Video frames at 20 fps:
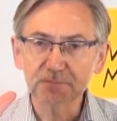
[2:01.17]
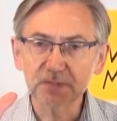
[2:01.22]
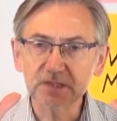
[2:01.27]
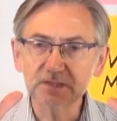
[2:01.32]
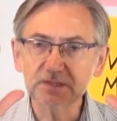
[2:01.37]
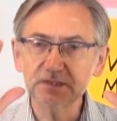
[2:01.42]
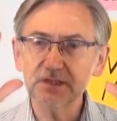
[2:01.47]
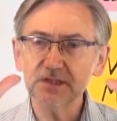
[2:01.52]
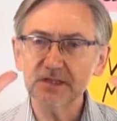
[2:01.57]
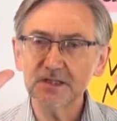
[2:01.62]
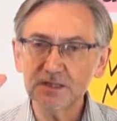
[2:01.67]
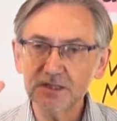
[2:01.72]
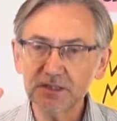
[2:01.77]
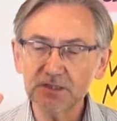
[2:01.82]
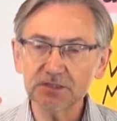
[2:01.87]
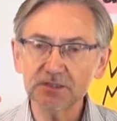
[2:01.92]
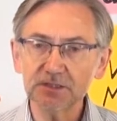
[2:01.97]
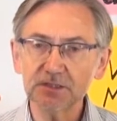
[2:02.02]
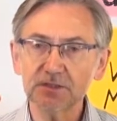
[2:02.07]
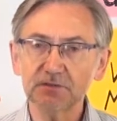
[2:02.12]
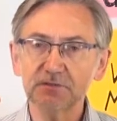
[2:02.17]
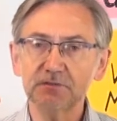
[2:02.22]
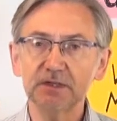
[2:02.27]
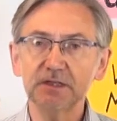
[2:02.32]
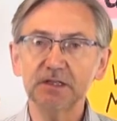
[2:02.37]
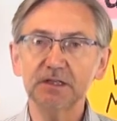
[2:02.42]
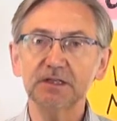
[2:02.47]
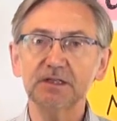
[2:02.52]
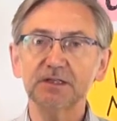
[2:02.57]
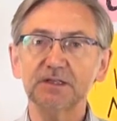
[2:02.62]
Is it easy to
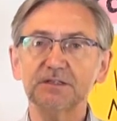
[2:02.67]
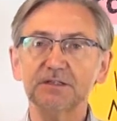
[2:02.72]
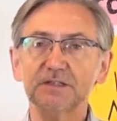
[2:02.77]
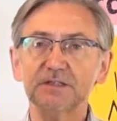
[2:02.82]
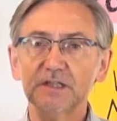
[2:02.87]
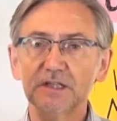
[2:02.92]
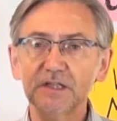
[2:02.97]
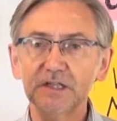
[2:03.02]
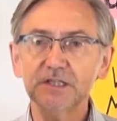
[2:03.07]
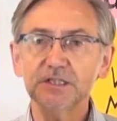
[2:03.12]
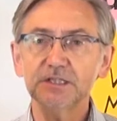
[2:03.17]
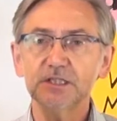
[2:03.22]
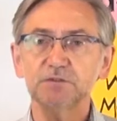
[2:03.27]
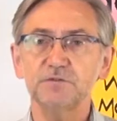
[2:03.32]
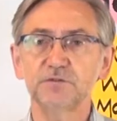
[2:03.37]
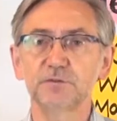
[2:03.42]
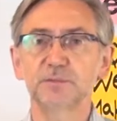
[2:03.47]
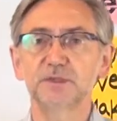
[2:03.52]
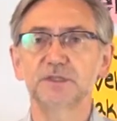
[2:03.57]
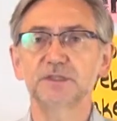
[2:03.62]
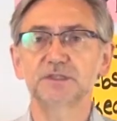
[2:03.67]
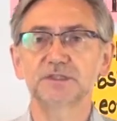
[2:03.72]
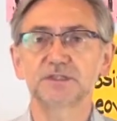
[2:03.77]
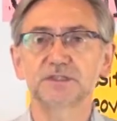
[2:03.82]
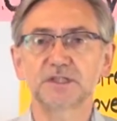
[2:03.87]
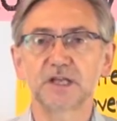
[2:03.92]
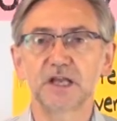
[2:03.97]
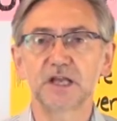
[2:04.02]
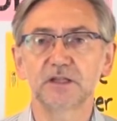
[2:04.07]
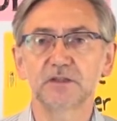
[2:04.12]
read? Is easy for me to
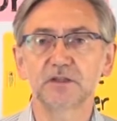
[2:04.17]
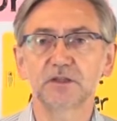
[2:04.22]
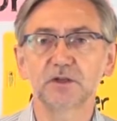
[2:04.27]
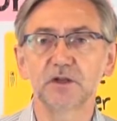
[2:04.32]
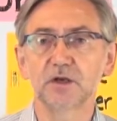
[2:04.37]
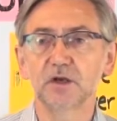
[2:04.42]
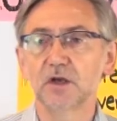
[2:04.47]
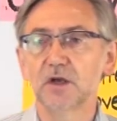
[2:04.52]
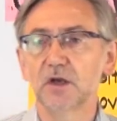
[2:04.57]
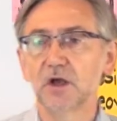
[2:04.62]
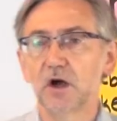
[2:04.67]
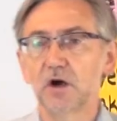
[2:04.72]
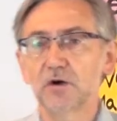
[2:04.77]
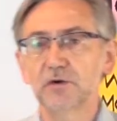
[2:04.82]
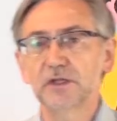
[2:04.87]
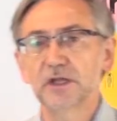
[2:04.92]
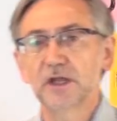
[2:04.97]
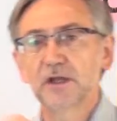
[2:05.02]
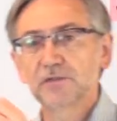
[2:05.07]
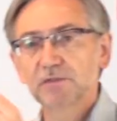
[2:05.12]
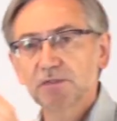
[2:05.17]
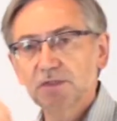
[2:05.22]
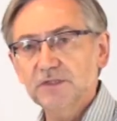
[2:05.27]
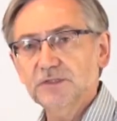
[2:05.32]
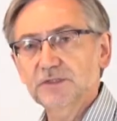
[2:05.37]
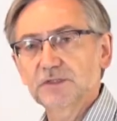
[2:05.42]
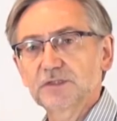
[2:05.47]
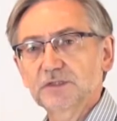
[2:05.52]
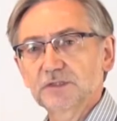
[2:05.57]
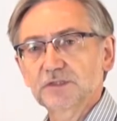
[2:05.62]
say that, oh yeah,
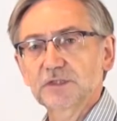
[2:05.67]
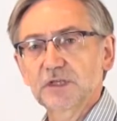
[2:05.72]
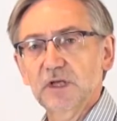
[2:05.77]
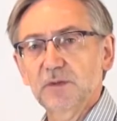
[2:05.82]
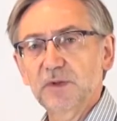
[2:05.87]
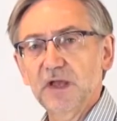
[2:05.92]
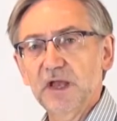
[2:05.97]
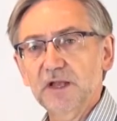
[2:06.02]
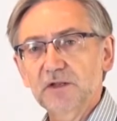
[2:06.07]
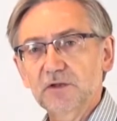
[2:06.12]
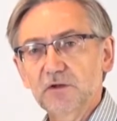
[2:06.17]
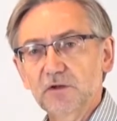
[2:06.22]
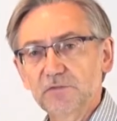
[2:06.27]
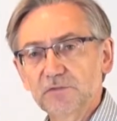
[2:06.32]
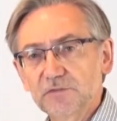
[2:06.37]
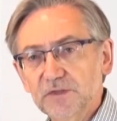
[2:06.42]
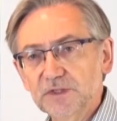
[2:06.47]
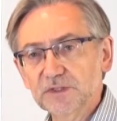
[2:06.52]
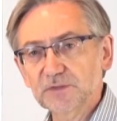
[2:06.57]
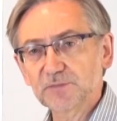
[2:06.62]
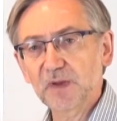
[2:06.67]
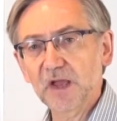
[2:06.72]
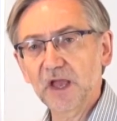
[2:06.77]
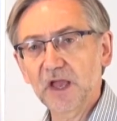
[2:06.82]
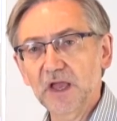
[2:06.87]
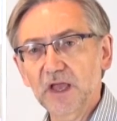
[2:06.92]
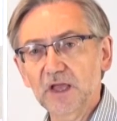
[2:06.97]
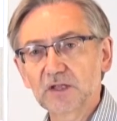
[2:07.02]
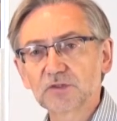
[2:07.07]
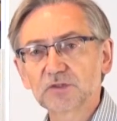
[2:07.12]
this is a subheading on this
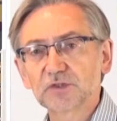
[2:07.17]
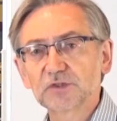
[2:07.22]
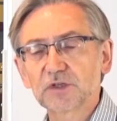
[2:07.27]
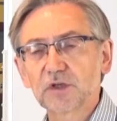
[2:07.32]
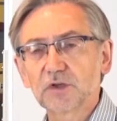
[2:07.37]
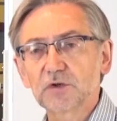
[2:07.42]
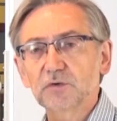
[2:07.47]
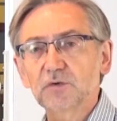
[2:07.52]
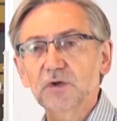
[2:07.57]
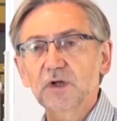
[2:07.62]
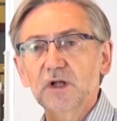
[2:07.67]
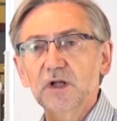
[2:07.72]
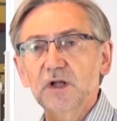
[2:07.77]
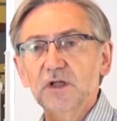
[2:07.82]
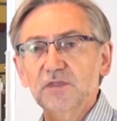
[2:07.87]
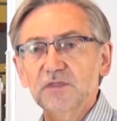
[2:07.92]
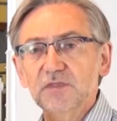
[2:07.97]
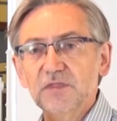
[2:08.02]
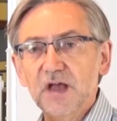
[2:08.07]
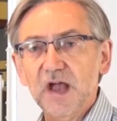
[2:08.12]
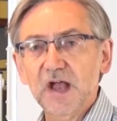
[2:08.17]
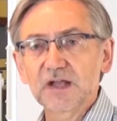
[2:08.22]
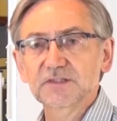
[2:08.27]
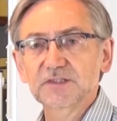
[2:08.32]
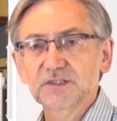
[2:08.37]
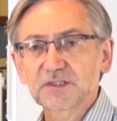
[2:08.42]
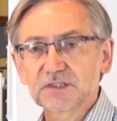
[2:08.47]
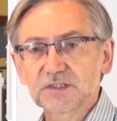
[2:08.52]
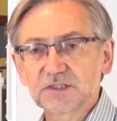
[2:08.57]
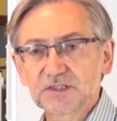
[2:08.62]
page, so that
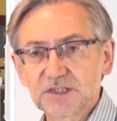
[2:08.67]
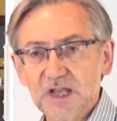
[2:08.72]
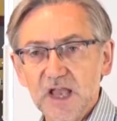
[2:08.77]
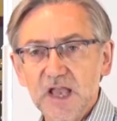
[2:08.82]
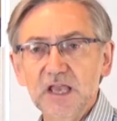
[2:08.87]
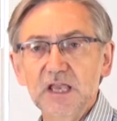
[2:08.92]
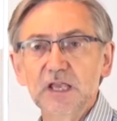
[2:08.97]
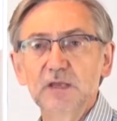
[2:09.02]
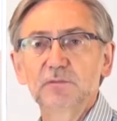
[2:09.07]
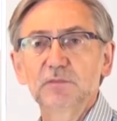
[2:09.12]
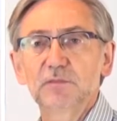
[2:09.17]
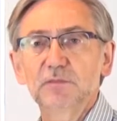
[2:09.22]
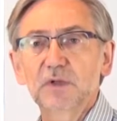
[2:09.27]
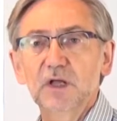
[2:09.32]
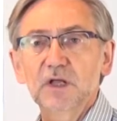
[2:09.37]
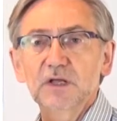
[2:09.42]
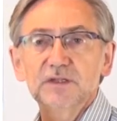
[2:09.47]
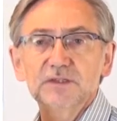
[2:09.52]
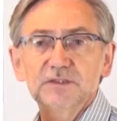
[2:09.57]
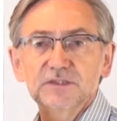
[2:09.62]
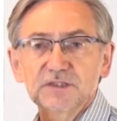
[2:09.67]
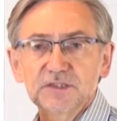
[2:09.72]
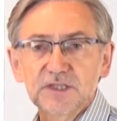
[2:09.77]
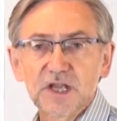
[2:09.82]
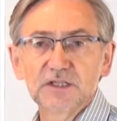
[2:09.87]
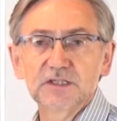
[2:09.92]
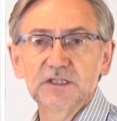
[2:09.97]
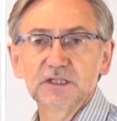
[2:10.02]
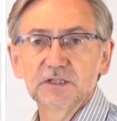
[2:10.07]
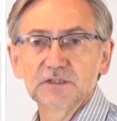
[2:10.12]
same
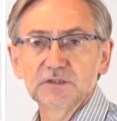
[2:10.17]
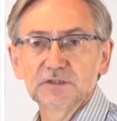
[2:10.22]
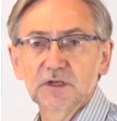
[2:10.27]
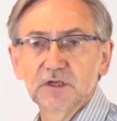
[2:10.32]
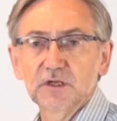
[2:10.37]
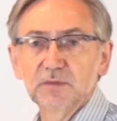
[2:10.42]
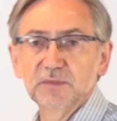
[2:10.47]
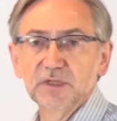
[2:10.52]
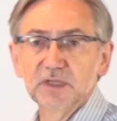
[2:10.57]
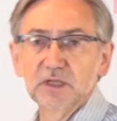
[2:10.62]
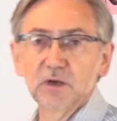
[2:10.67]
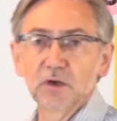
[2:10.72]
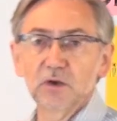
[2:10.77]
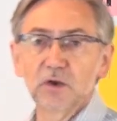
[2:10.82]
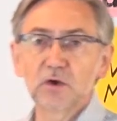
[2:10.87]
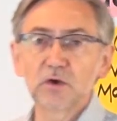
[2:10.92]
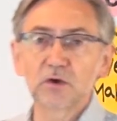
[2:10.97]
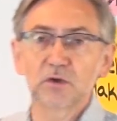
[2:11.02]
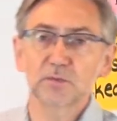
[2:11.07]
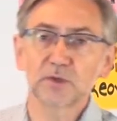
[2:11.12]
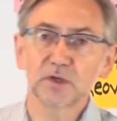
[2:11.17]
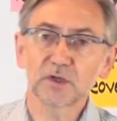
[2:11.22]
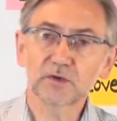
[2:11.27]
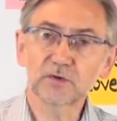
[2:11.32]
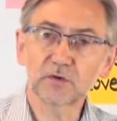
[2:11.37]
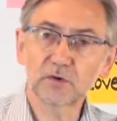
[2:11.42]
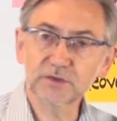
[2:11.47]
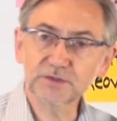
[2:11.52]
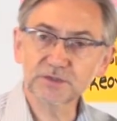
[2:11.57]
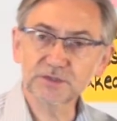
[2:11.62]
setting is going to be global
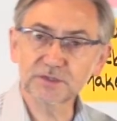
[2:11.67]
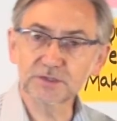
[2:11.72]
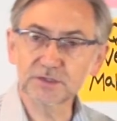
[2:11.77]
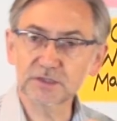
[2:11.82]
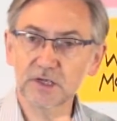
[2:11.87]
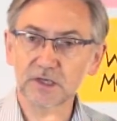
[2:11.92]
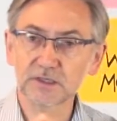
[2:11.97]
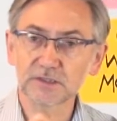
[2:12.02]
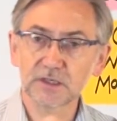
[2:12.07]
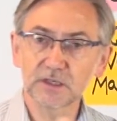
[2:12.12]
across the site.